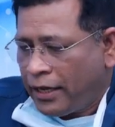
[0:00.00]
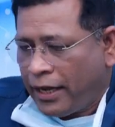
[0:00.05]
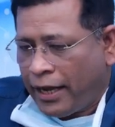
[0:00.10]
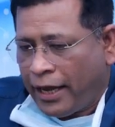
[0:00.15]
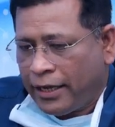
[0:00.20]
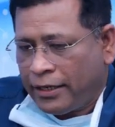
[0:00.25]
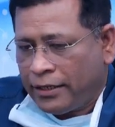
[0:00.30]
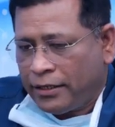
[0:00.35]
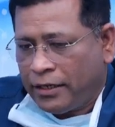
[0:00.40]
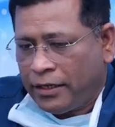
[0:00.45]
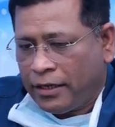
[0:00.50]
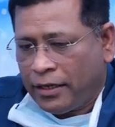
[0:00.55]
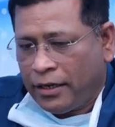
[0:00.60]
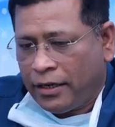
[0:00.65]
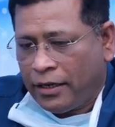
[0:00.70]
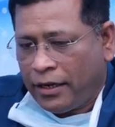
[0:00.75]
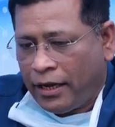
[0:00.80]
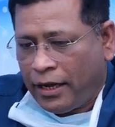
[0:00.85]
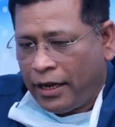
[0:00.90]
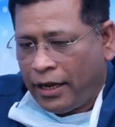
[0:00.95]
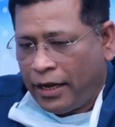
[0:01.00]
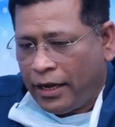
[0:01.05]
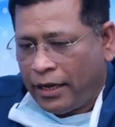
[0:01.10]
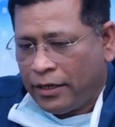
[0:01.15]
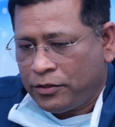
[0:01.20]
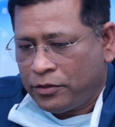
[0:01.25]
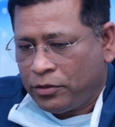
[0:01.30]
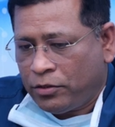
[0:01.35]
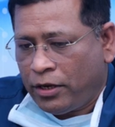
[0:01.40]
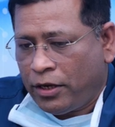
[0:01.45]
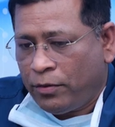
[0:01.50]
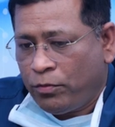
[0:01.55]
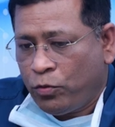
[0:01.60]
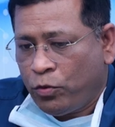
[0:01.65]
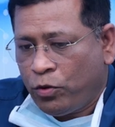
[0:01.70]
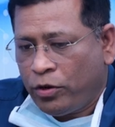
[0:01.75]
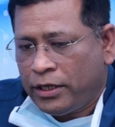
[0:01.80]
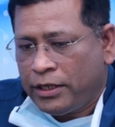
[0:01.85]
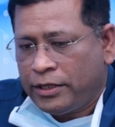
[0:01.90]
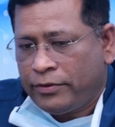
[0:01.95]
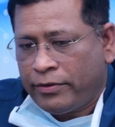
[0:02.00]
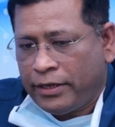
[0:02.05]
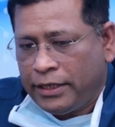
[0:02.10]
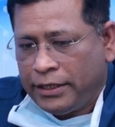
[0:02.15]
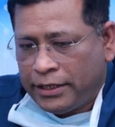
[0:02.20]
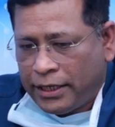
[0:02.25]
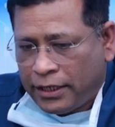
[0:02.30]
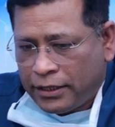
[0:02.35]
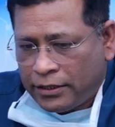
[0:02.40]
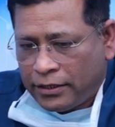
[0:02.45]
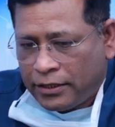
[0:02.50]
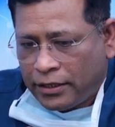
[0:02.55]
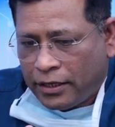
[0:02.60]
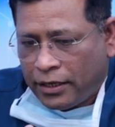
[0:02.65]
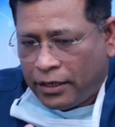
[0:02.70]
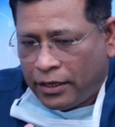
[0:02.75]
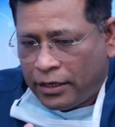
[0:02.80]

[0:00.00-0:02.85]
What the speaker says: And so a more stringent